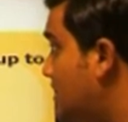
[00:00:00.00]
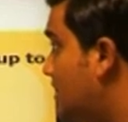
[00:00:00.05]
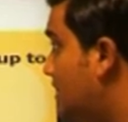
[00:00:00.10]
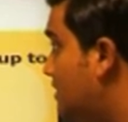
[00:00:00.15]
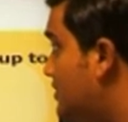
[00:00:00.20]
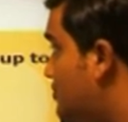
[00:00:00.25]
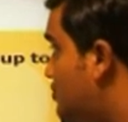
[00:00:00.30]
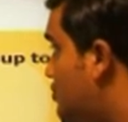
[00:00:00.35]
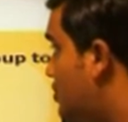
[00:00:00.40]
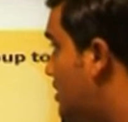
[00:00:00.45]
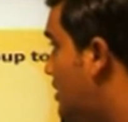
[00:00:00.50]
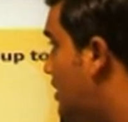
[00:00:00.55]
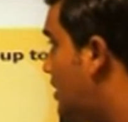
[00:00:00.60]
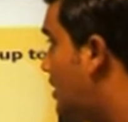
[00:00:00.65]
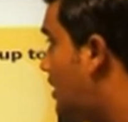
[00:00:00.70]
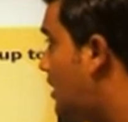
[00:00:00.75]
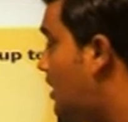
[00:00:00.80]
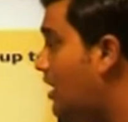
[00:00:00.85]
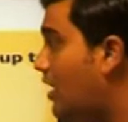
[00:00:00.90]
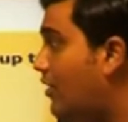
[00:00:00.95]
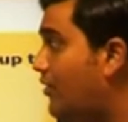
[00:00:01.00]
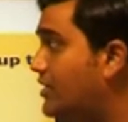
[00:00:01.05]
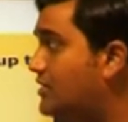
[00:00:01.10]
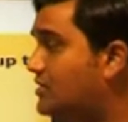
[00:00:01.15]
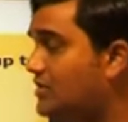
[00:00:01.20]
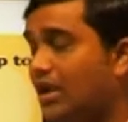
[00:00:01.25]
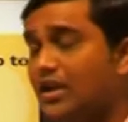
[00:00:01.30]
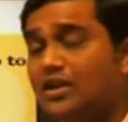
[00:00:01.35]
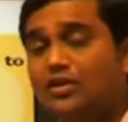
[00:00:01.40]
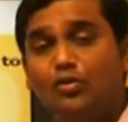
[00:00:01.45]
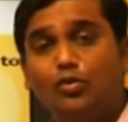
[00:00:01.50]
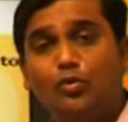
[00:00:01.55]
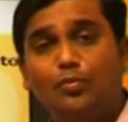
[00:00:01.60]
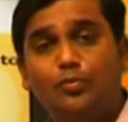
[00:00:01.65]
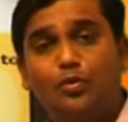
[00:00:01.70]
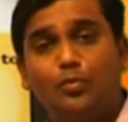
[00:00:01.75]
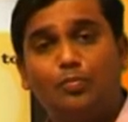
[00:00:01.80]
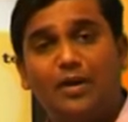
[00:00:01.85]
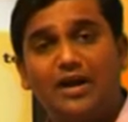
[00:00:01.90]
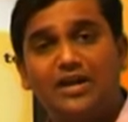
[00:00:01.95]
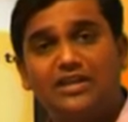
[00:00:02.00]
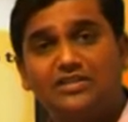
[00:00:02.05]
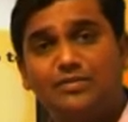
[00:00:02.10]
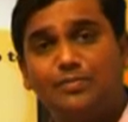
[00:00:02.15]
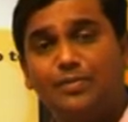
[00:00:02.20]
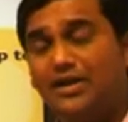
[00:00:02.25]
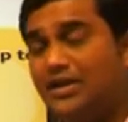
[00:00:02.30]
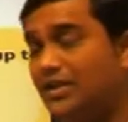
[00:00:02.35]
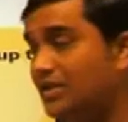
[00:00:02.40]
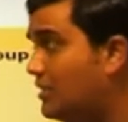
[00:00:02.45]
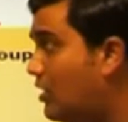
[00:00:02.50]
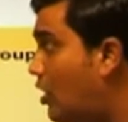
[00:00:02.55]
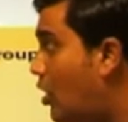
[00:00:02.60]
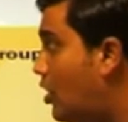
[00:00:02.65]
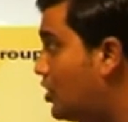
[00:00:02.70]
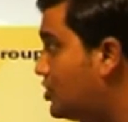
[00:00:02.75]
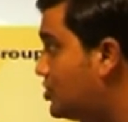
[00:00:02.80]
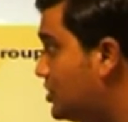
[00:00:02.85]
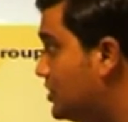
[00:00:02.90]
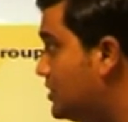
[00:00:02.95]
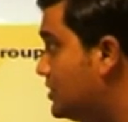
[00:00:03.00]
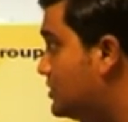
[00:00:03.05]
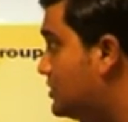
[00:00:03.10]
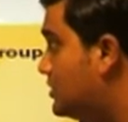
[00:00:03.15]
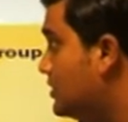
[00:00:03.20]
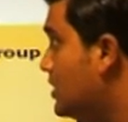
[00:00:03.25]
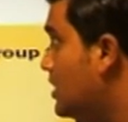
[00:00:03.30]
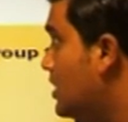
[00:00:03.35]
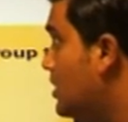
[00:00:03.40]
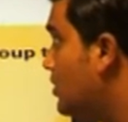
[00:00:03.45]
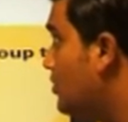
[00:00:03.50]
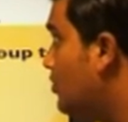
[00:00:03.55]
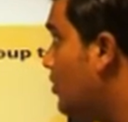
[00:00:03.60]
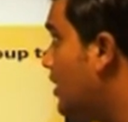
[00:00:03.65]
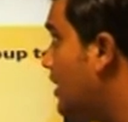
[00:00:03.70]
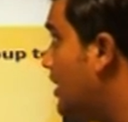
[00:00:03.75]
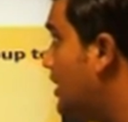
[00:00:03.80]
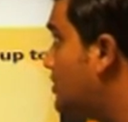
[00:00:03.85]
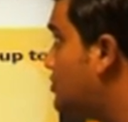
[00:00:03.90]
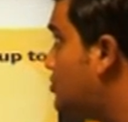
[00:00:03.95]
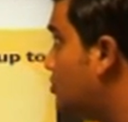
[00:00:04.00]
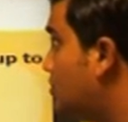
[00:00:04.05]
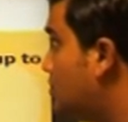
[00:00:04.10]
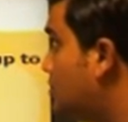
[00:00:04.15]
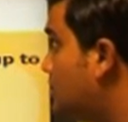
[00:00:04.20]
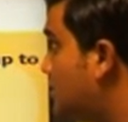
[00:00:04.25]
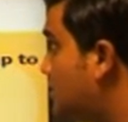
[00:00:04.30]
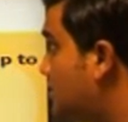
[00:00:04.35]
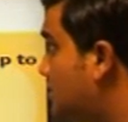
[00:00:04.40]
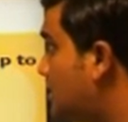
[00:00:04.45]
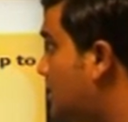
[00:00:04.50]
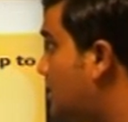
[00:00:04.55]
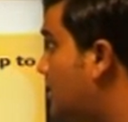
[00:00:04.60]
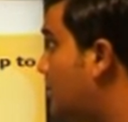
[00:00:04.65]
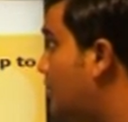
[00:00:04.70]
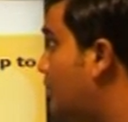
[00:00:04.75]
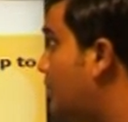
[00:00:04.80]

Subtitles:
the decision allowing Sun Group to participate in the auctions going ahead. So this is a